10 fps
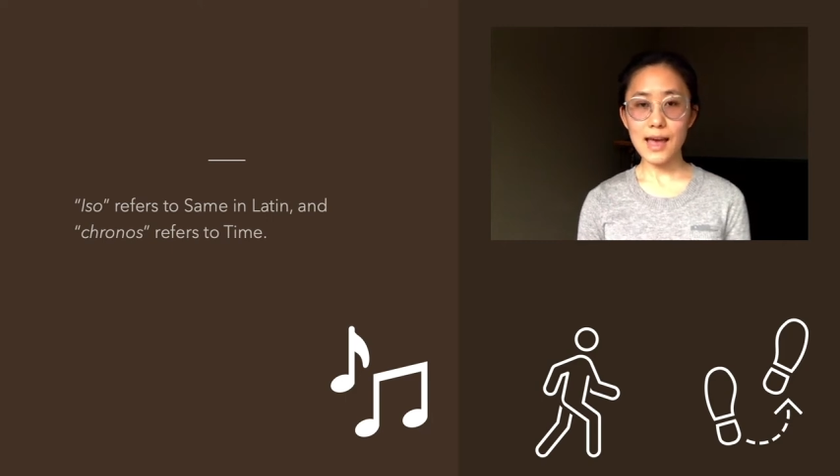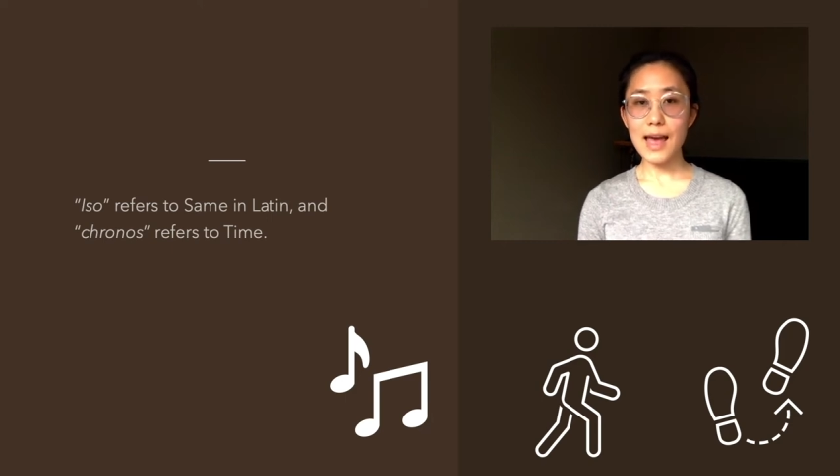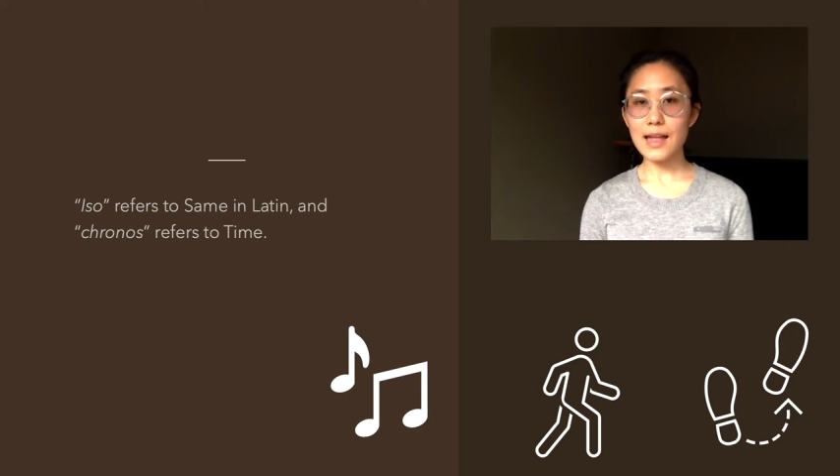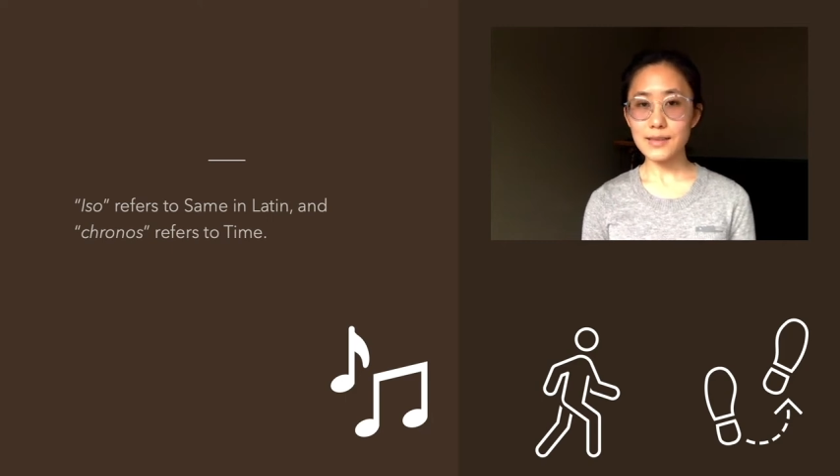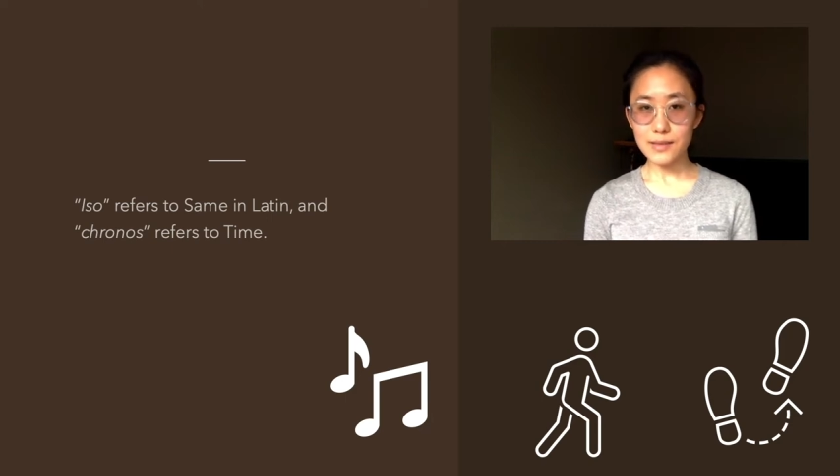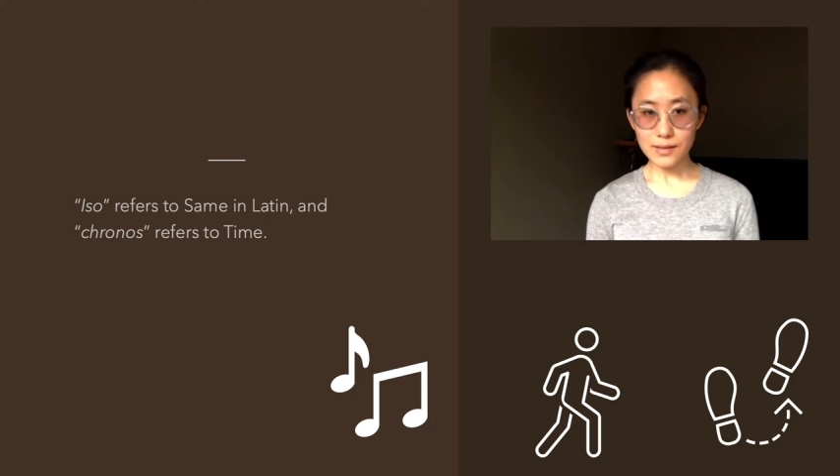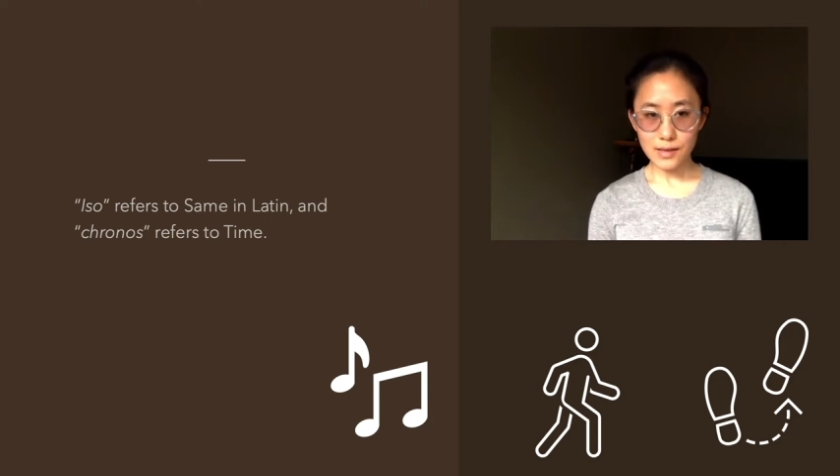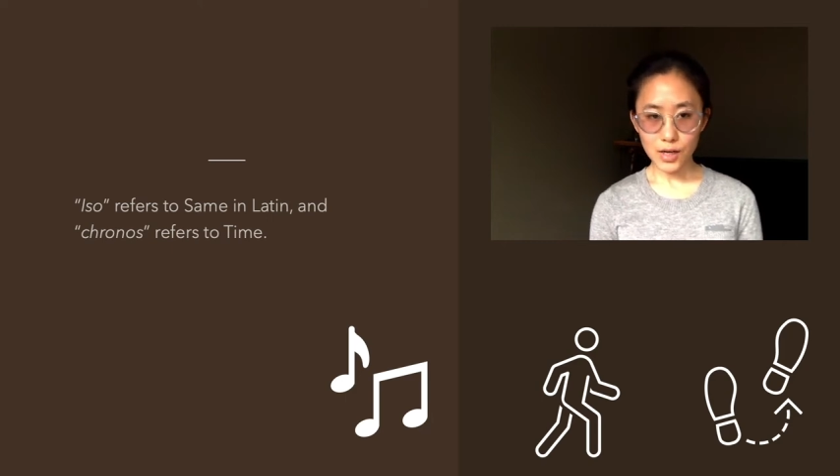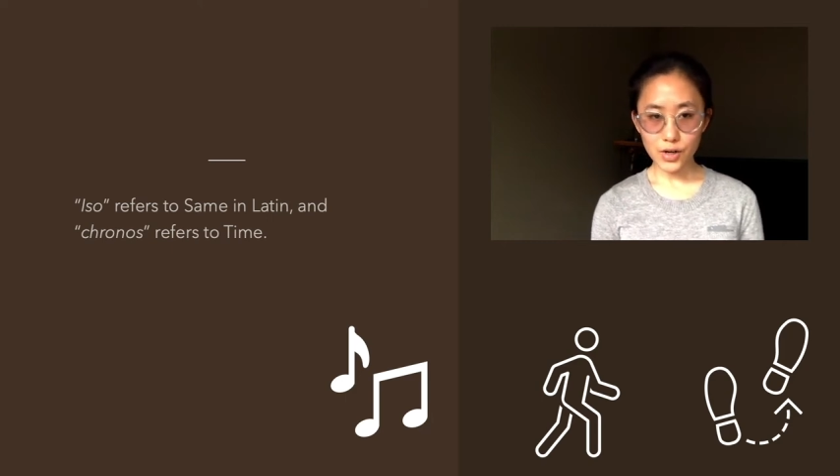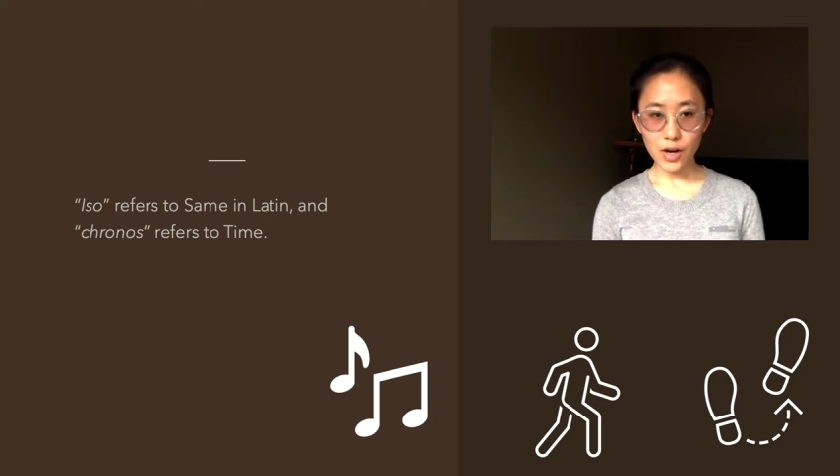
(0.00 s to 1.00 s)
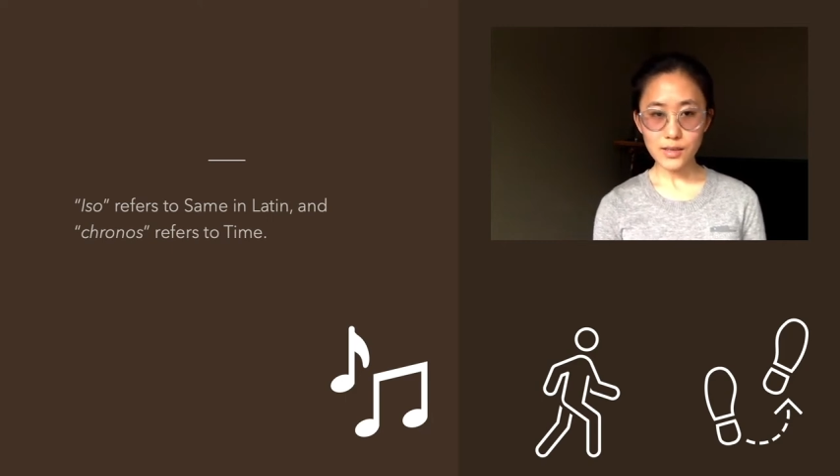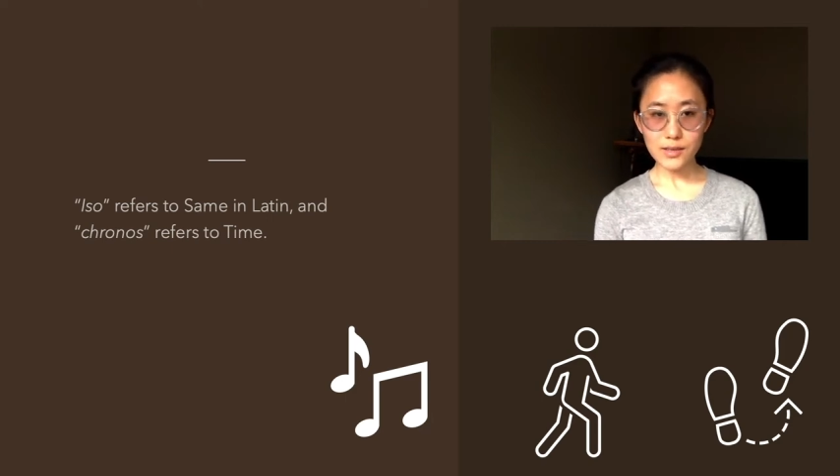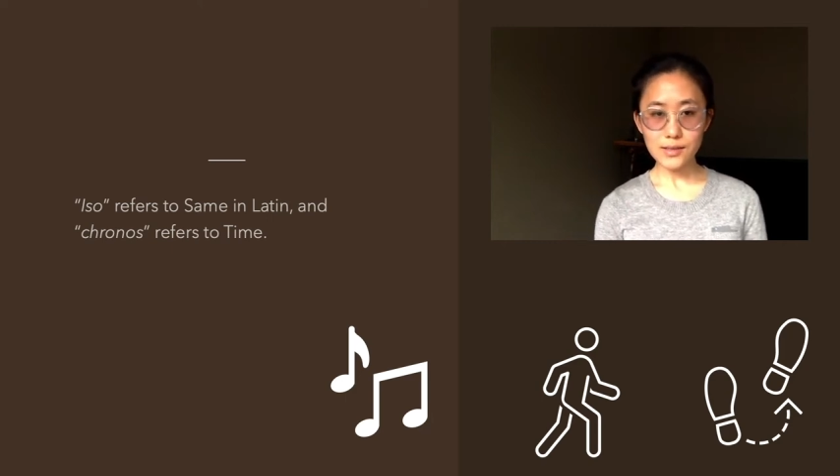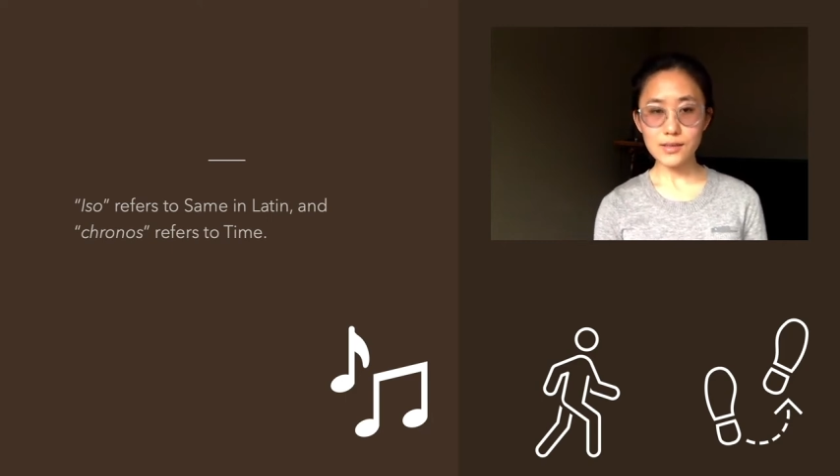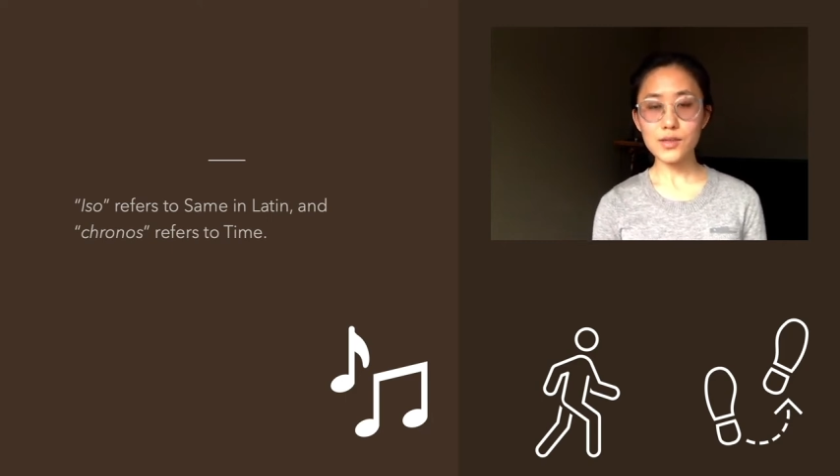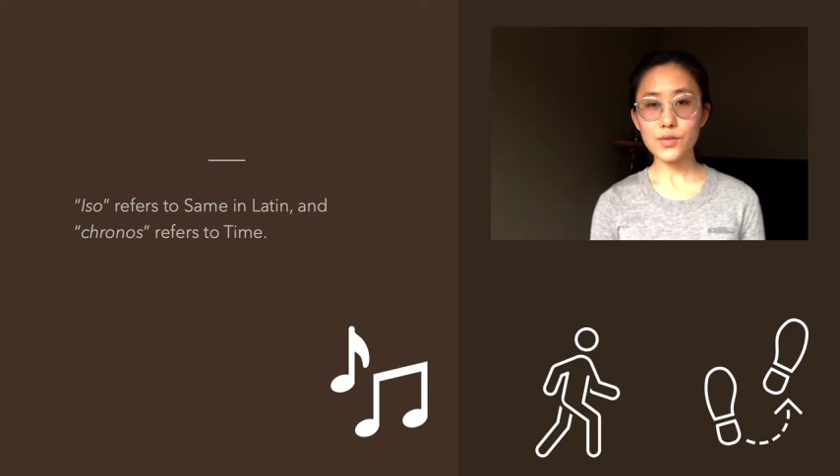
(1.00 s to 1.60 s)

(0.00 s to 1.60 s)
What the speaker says: and chronos